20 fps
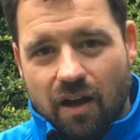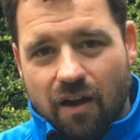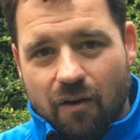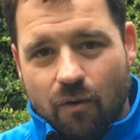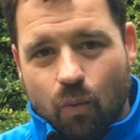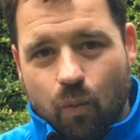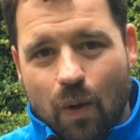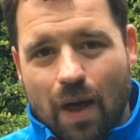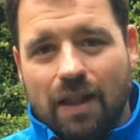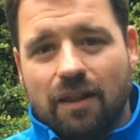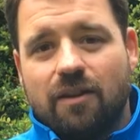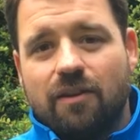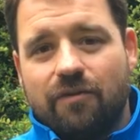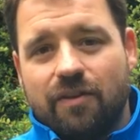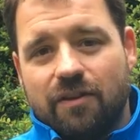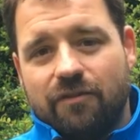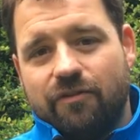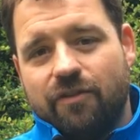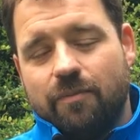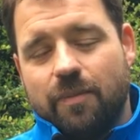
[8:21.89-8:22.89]
a wealth of
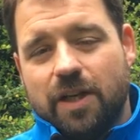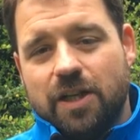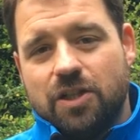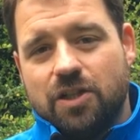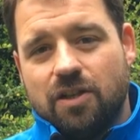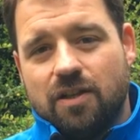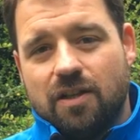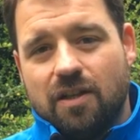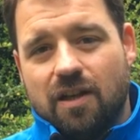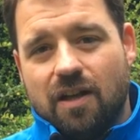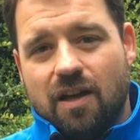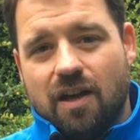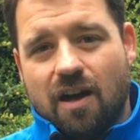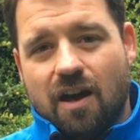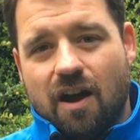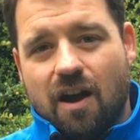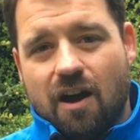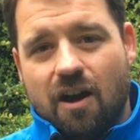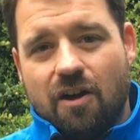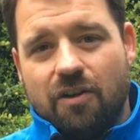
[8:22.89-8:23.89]
information
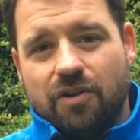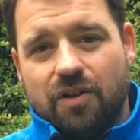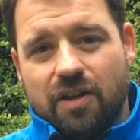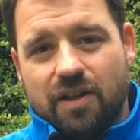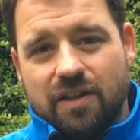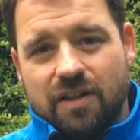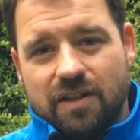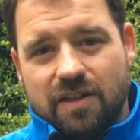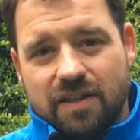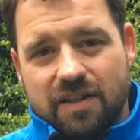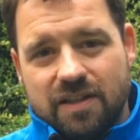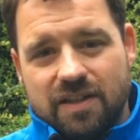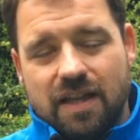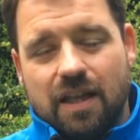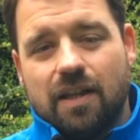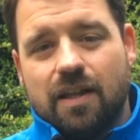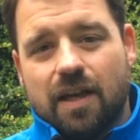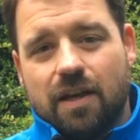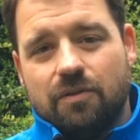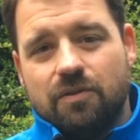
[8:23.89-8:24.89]
on
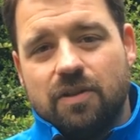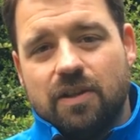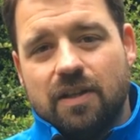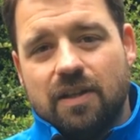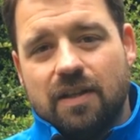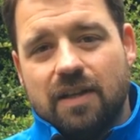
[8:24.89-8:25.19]
cell count